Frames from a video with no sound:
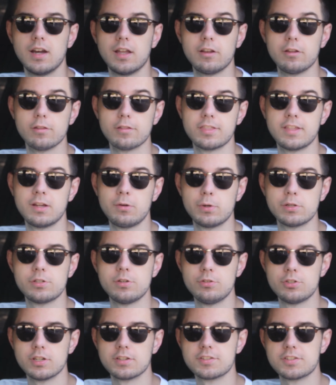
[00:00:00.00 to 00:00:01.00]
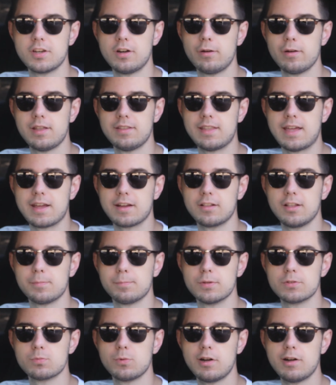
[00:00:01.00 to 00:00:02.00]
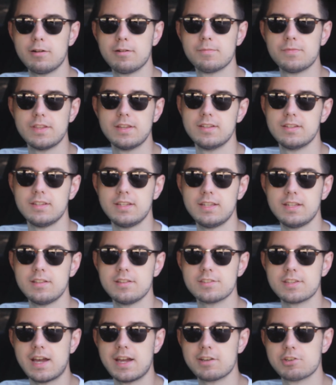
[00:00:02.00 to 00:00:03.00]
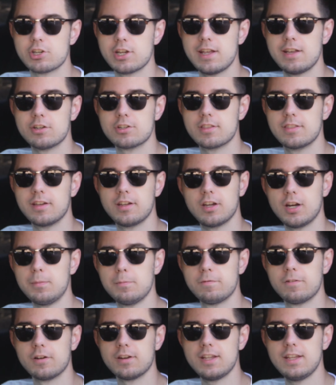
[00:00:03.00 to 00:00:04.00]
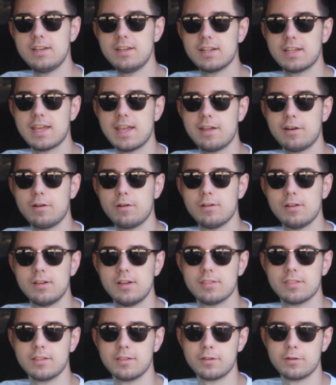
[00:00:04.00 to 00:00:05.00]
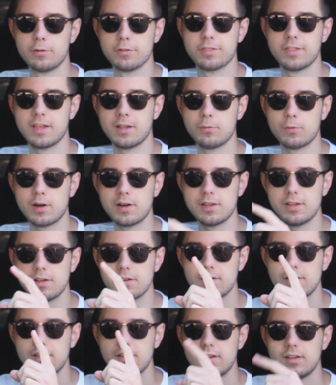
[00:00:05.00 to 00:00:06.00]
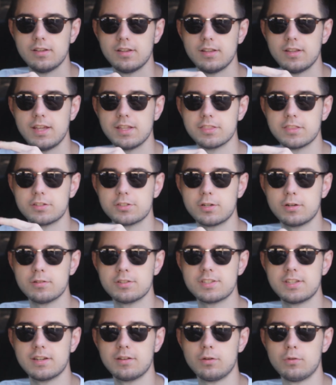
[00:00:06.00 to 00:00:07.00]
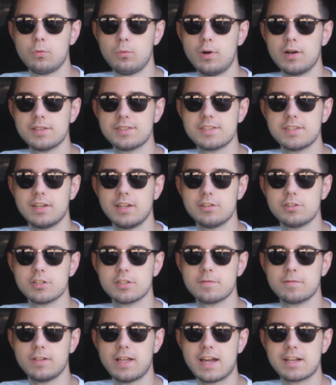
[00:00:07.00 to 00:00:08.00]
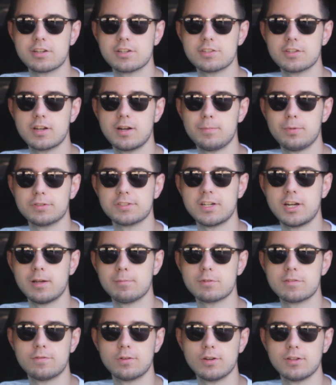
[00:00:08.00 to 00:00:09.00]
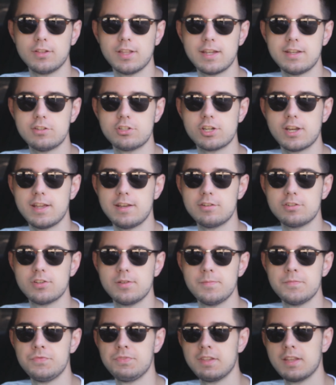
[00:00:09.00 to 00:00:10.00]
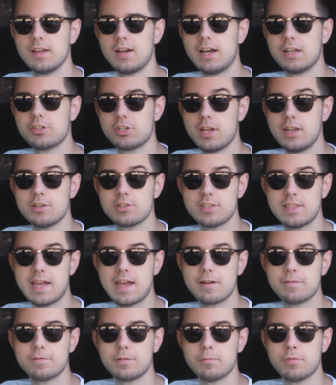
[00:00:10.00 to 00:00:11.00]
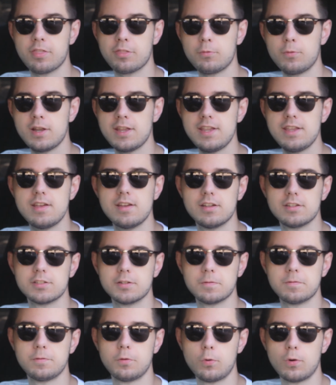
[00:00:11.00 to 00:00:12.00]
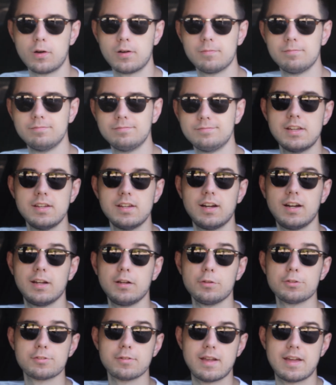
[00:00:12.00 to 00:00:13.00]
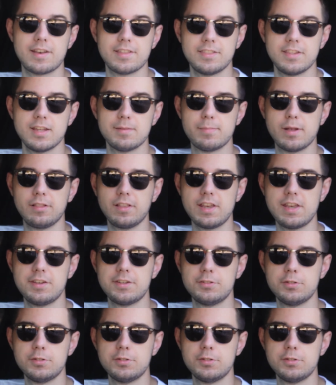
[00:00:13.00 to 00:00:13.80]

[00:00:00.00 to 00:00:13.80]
Another thing, which you just saw in that clip as well, is I changed the comfort indicator, the little thing where you hit the turn signal once and it just flashes a couple times for a lane change. I changed that from 3 to 4. I also added the ability to